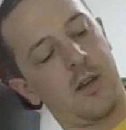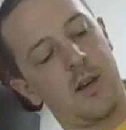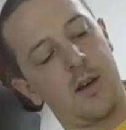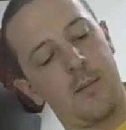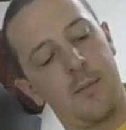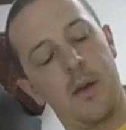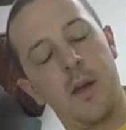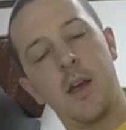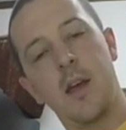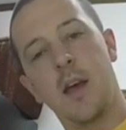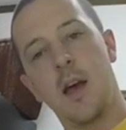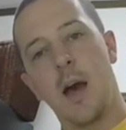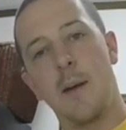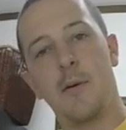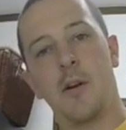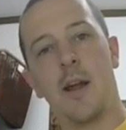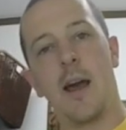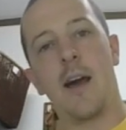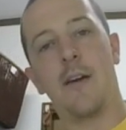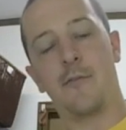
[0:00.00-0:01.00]

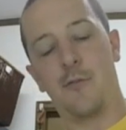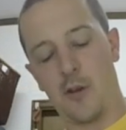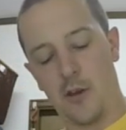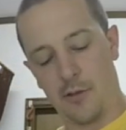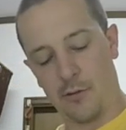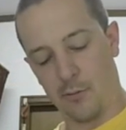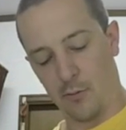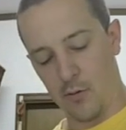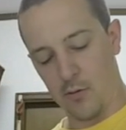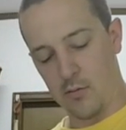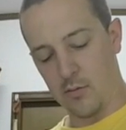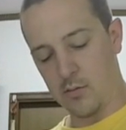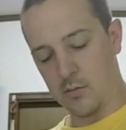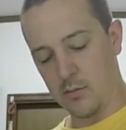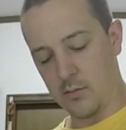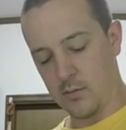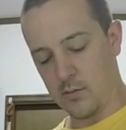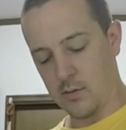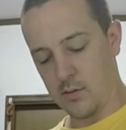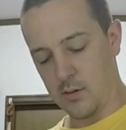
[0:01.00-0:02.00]
About halfway through.
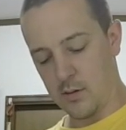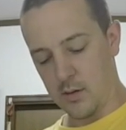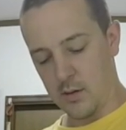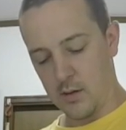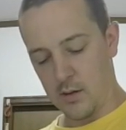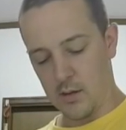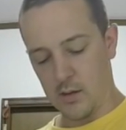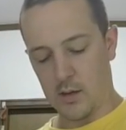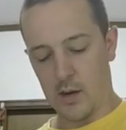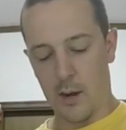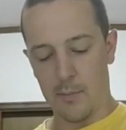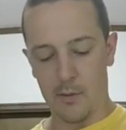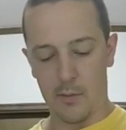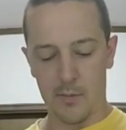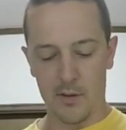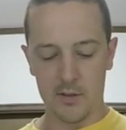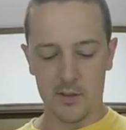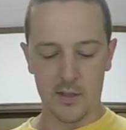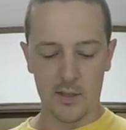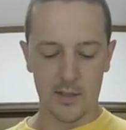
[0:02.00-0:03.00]
A couple of
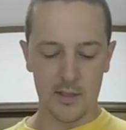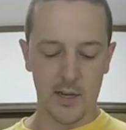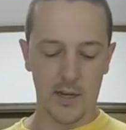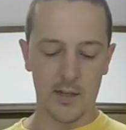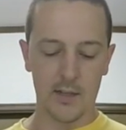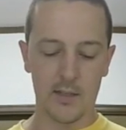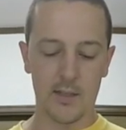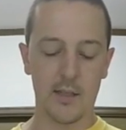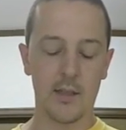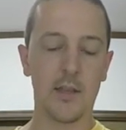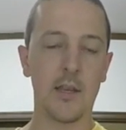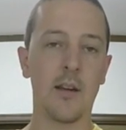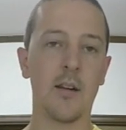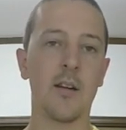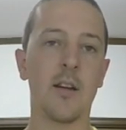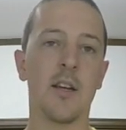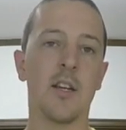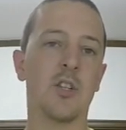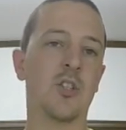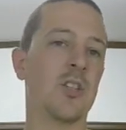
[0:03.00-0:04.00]
months, and it's got to sit
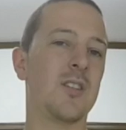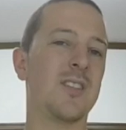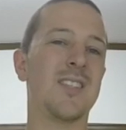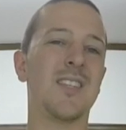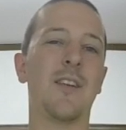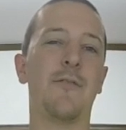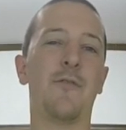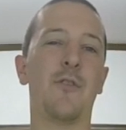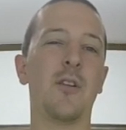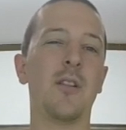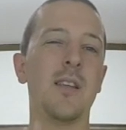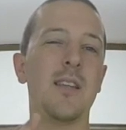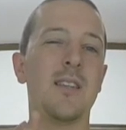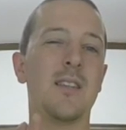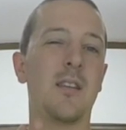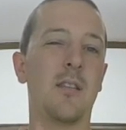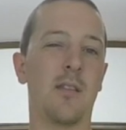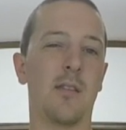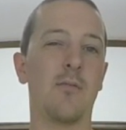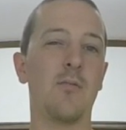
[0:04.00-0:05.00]
there. Should sit for at
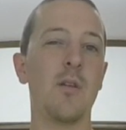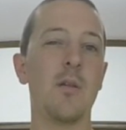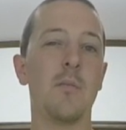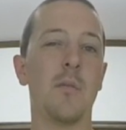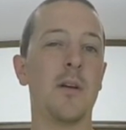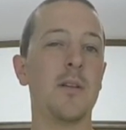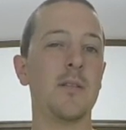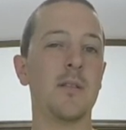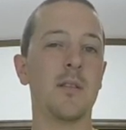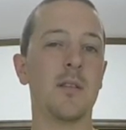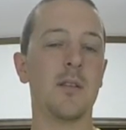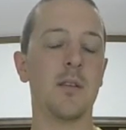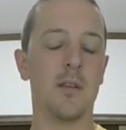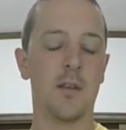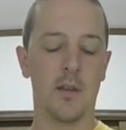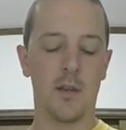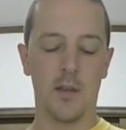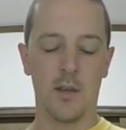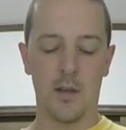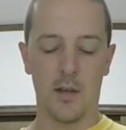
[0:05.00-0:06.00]
least 3 months.
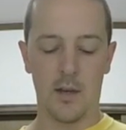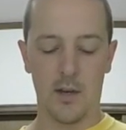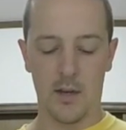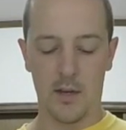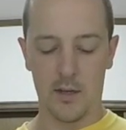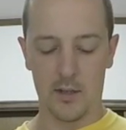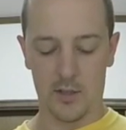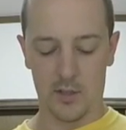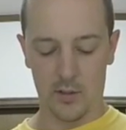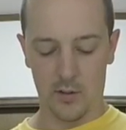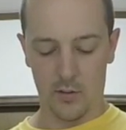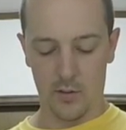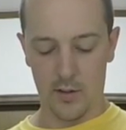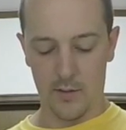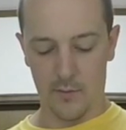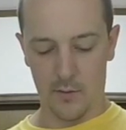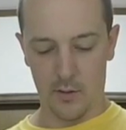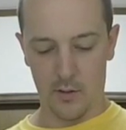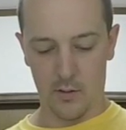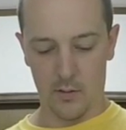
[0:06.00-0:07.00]
So
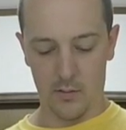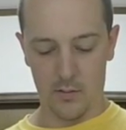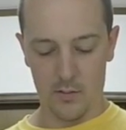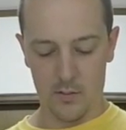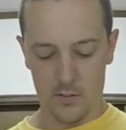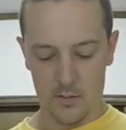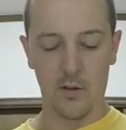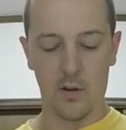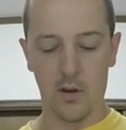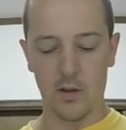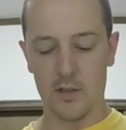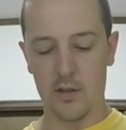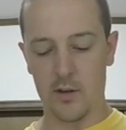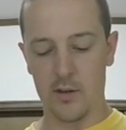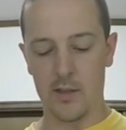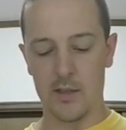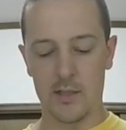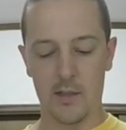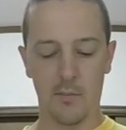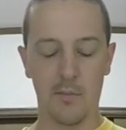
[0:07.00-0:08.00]
even though
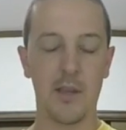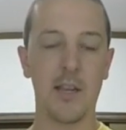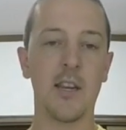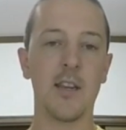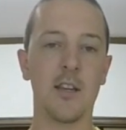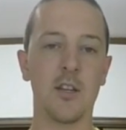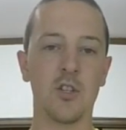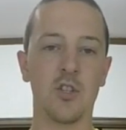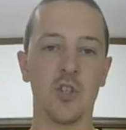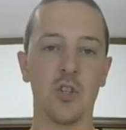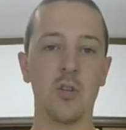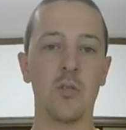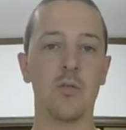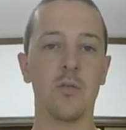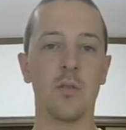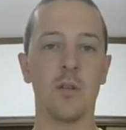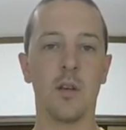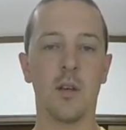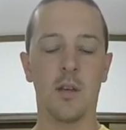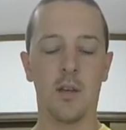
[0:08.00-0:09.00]
starting this at the beginning of
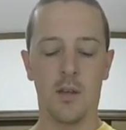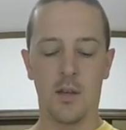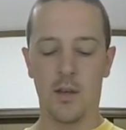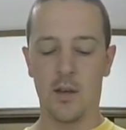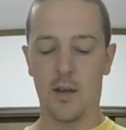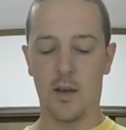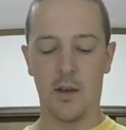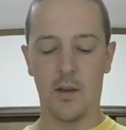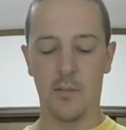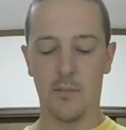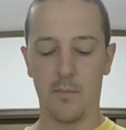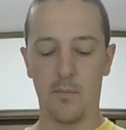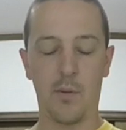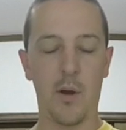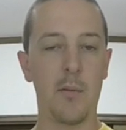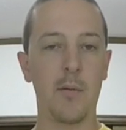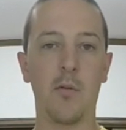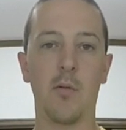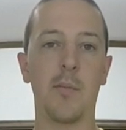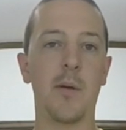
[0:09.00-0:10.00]
June, you
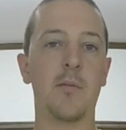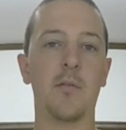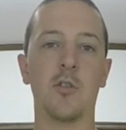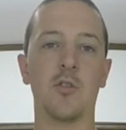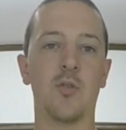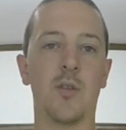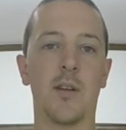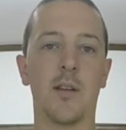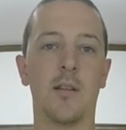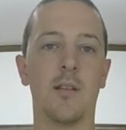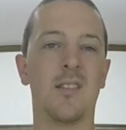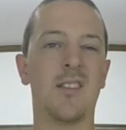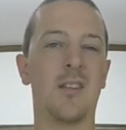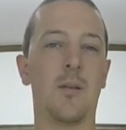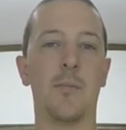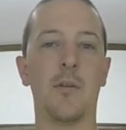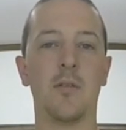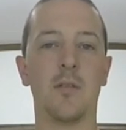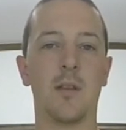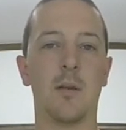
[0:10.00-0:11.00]
probably won't be able to drink it until
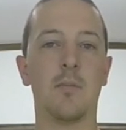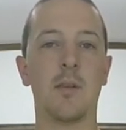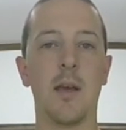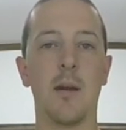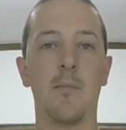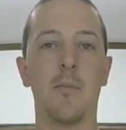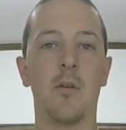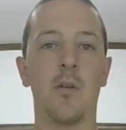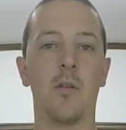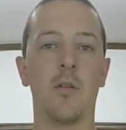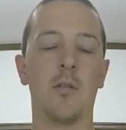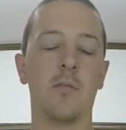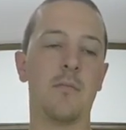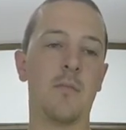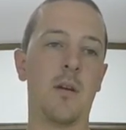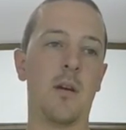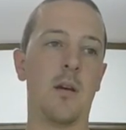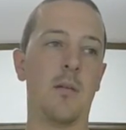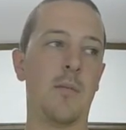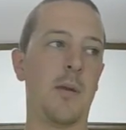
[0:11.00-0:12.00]
about September,
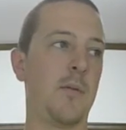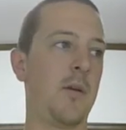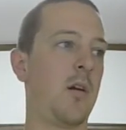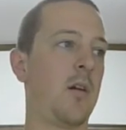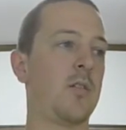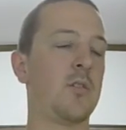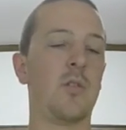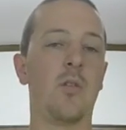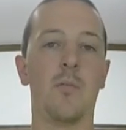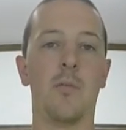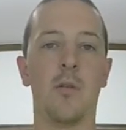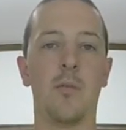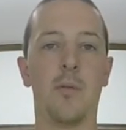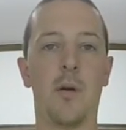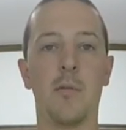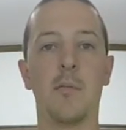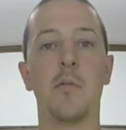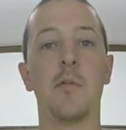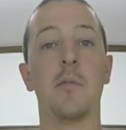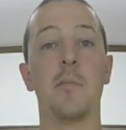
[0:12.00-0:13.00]
maybe October.
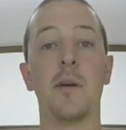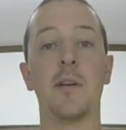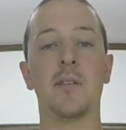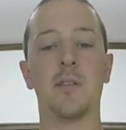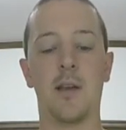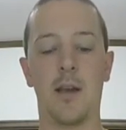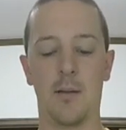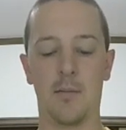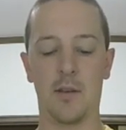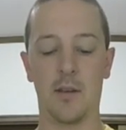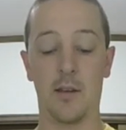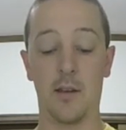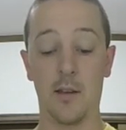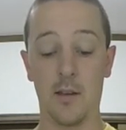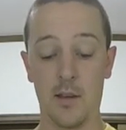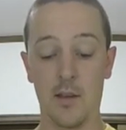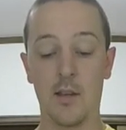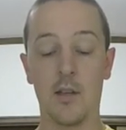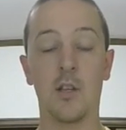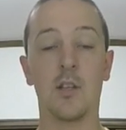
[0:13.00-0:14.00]
Probably the best time to
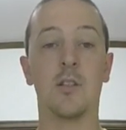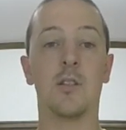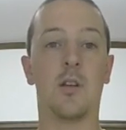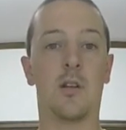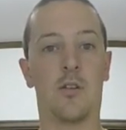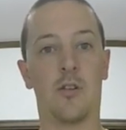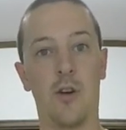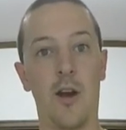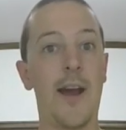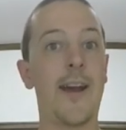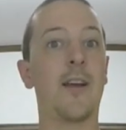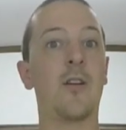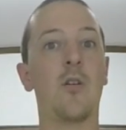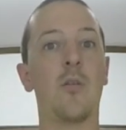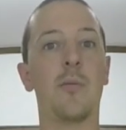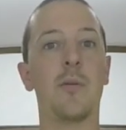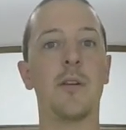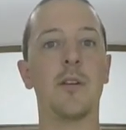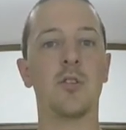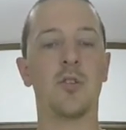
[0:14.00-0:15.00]
crack it
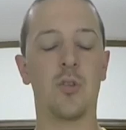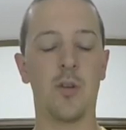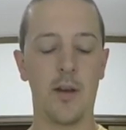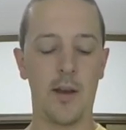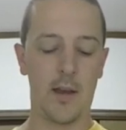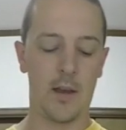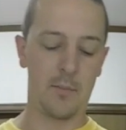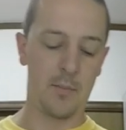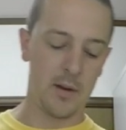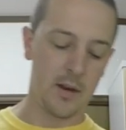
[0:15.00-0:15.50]
open and try it.